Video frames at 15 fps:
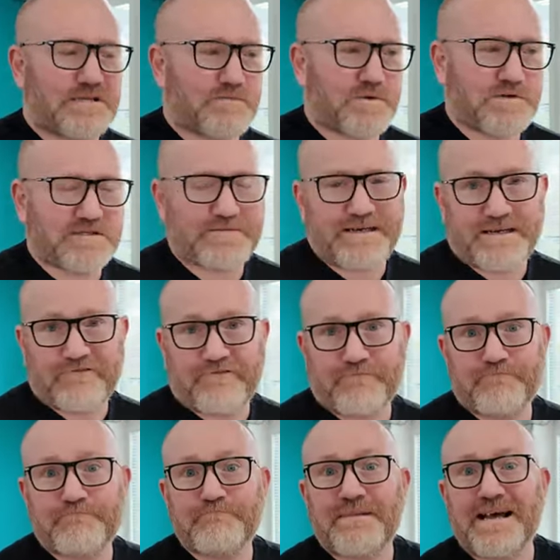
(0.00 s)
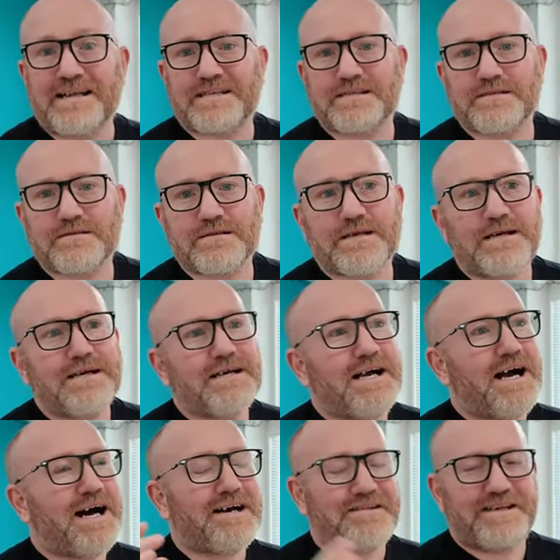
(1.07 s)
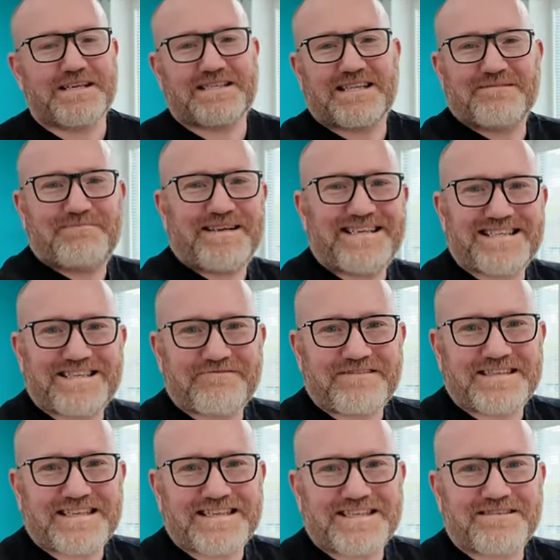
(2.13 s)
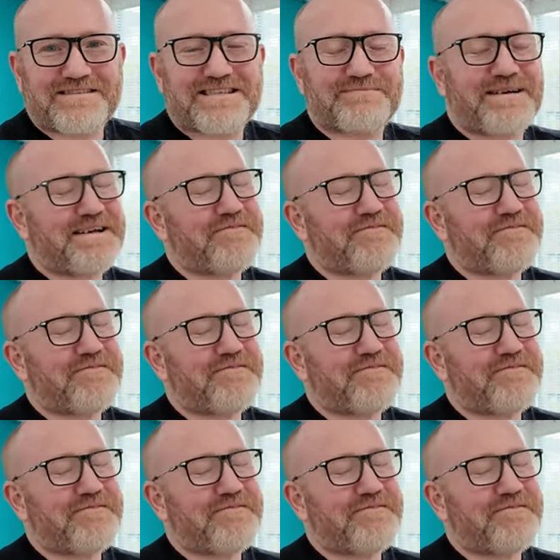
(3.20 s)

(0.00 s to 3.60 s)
there's ones made out of metal, and there's the piece de resistance,